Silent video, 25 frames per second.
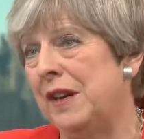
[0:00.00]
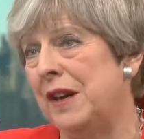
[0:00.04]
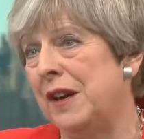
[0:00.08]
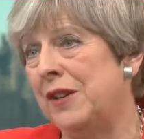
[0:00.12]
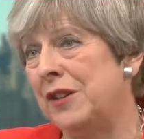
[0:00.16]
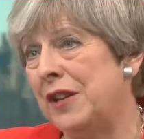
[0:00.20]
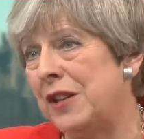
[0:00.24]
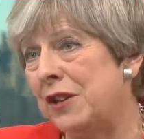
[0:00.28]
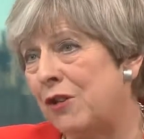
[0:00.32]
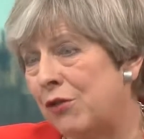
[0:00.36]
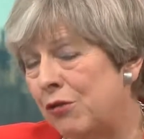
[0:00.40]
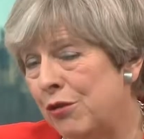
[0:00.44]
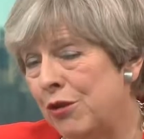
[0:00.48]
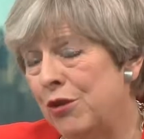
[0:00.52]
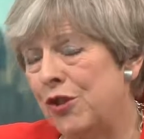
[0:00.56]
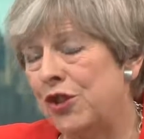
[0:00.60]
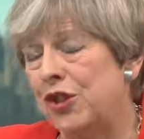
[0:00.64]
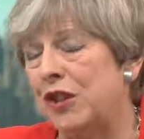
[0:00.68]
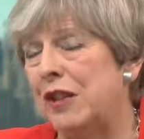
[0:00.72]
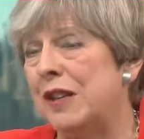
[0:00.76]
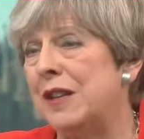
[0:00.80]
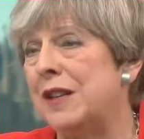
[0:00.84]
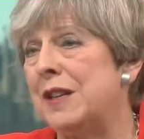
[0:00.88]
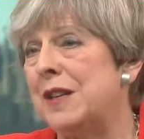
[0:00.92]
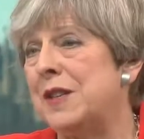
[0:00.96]
And it
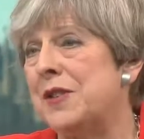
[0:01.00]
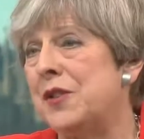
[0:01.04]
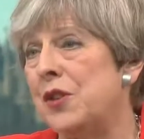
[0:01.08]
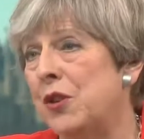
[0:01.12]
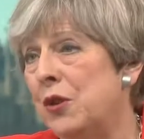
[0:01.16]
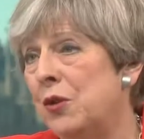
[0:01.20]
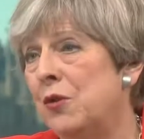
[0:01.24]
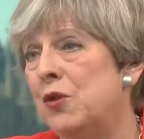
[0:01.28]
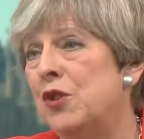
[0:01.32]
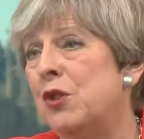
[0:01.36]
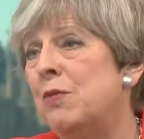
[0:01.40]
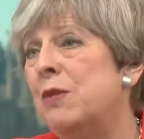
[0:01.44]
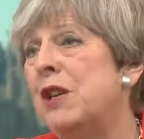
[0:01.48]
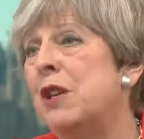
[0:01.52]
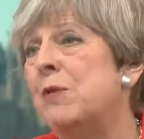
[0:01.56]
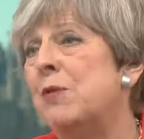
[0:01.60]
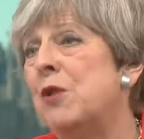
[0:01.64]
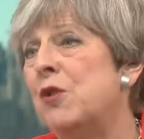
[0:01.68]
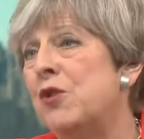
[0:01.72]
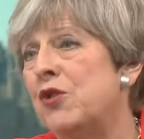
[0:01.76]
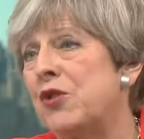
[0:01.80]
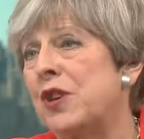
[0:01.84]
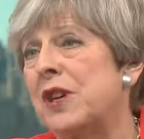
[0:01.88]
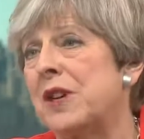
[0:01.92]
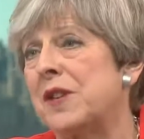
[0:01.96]
crucially is, who do
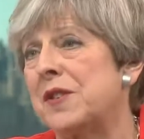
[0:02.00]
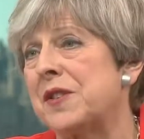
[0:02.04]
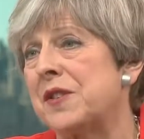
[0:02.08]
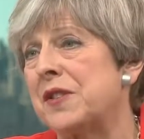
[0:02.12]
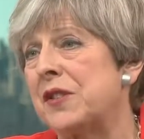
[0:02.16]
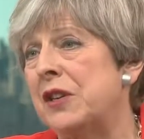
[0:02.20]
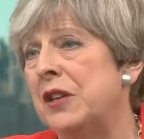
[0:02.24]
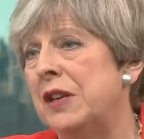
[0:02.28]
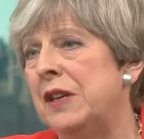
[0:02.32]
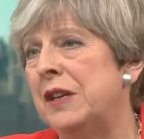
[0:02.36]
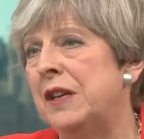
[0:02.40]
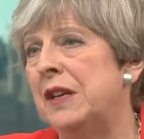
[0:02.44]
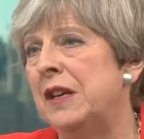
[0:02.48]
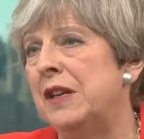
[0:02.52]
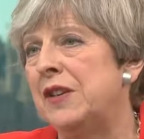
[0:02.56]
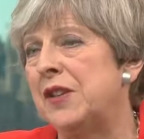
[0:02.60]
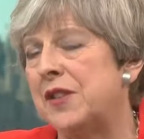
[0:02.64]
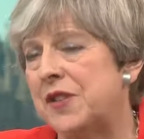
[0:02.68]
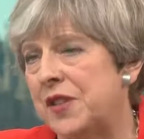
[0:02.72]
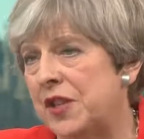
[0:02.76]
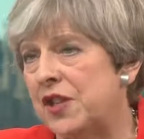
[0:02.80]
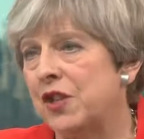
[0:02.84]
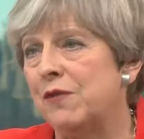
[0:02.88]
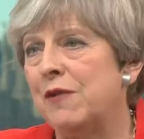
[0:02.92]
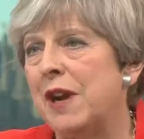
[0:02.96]
people trust to
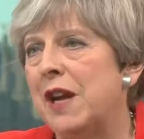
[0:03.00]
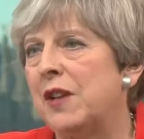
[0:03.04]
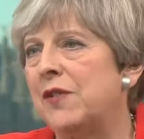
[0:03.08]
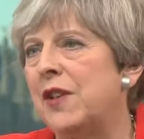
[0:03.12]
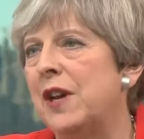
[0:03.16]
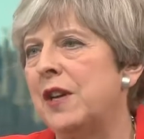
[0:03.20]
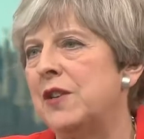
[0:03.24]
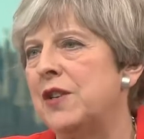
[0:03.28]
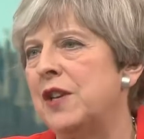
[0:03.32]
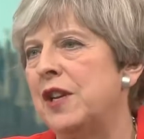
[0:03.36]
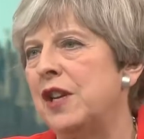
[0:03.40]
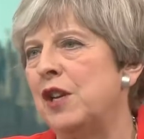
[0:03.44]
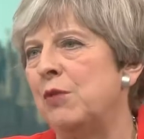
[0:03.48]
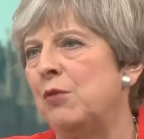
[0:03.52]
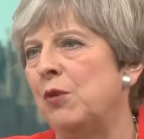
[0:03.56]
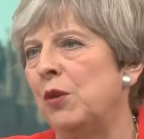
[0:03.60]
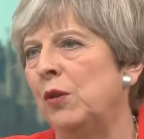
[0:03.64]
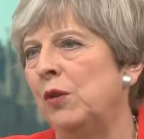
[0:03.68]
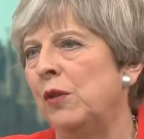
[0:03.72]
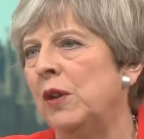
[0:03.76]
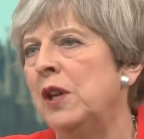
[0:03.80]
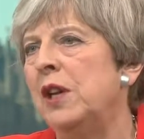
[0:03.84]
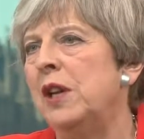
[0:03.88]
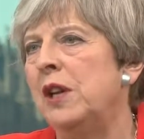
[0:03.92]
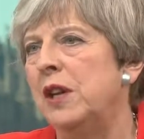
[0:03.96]
sit around that
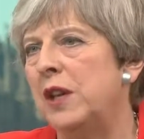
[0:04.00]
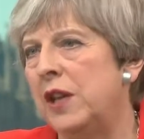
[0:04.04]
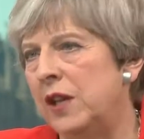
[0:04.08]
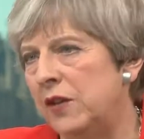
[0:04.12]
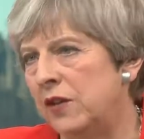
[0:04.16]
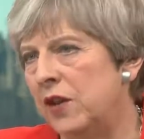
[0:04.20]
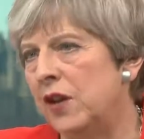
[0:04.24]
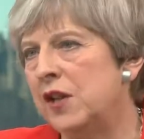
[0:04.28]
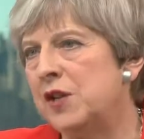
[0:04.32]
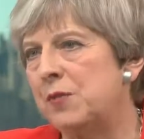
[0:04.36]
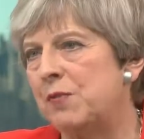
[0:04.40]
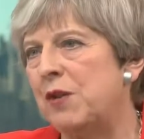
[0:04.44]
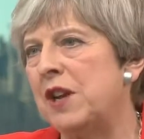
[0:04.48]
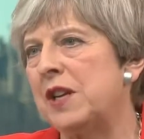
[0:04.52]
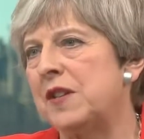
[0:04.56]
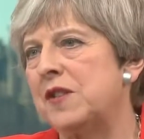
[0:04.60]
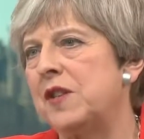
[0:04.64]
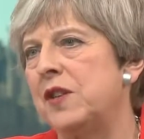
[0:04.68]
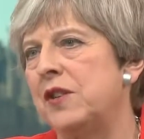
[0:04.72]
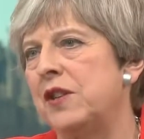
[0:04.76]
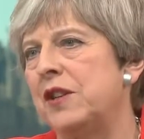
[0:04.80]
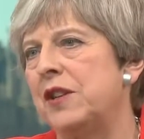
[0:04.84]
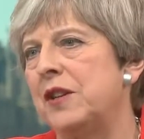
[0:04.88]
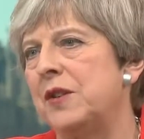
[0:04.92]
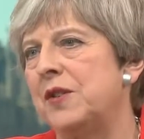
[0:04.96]
table in those
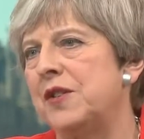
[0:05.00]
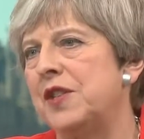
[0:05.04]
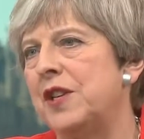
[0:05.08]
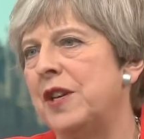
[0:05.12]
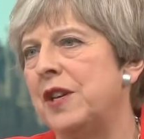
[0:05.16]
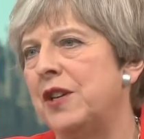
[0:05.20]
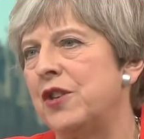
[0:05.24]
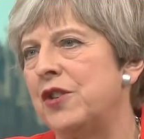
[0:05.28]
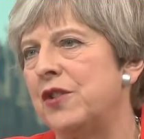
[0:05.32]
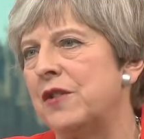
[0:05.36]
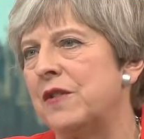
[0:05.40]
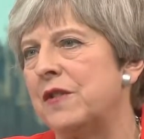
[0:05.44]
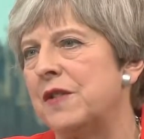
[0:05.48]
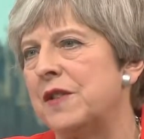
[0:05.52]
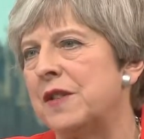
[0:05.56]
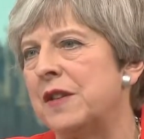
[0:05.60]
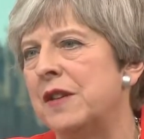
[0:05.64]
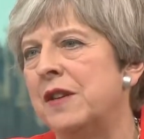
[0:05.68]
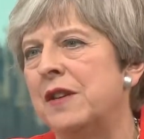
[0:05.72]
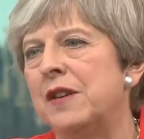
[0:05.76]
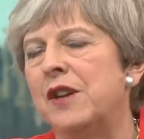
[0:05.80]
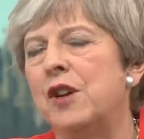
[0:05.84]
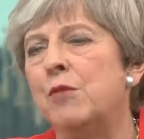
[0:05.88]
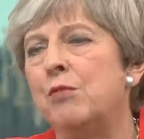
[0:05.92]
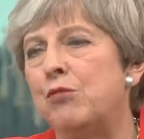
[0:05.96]
Brexit negotiations
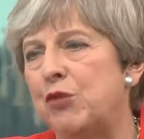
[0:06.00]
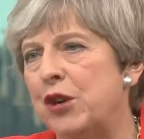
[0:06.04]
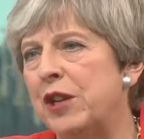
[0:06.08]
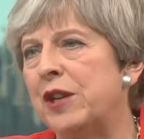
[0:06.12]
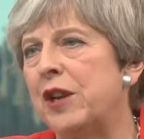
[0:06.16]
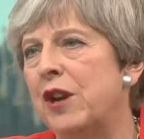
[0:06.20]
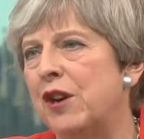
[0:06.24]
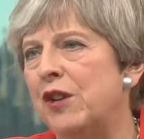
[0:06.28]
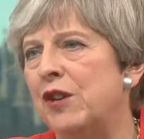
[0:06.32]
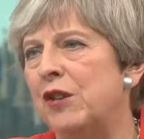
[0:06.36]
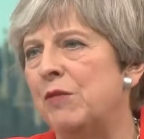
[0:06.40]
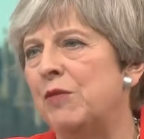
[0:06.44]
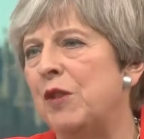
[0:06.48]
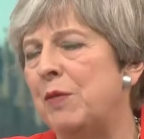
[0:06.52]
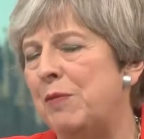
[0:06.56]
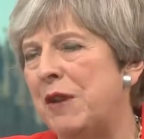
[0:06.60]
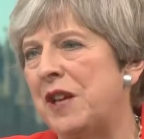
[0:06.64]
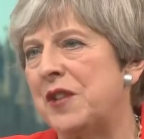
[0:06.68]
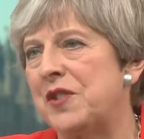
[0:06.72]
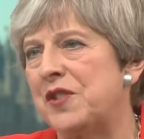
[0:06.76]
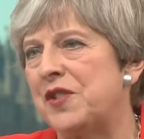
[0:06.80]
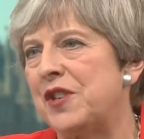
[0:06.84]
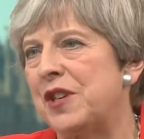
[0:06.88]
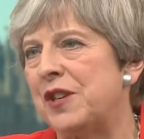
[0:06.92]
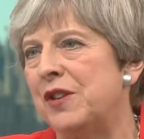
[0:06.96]
and bring home the
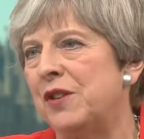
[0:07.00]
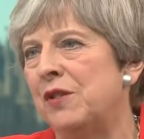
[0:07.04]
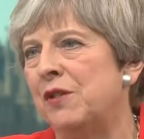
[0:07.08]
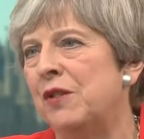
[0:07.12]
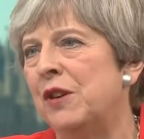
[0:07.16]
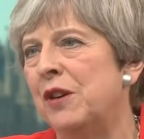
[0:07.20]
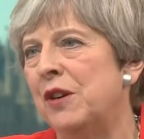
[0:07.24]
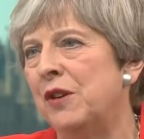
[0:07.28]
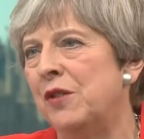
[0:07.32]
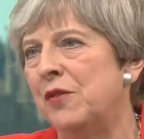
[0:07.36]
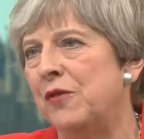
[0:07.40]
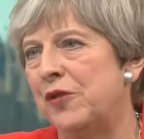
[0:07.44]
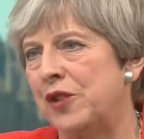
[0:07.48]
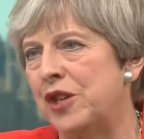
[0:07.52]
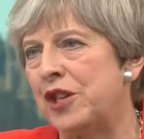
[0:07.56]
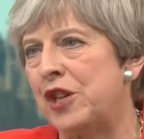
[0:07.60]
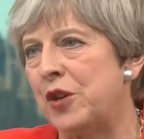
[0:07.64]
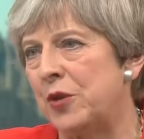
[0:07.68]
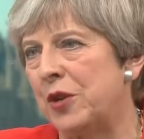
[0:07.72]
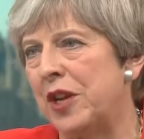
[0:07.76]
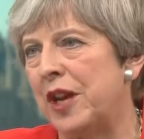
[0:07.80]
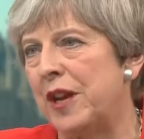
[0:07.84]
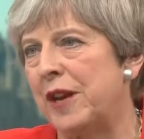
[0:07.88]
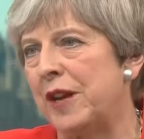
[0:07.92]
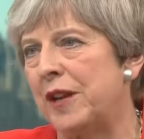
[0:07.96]
best deal for
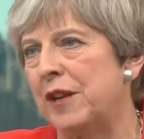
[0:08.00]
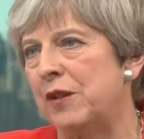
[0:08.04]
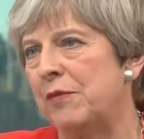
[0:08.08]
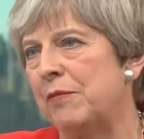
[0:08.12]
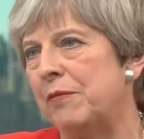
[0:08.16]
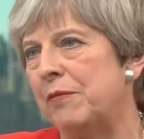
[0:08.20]
the UK.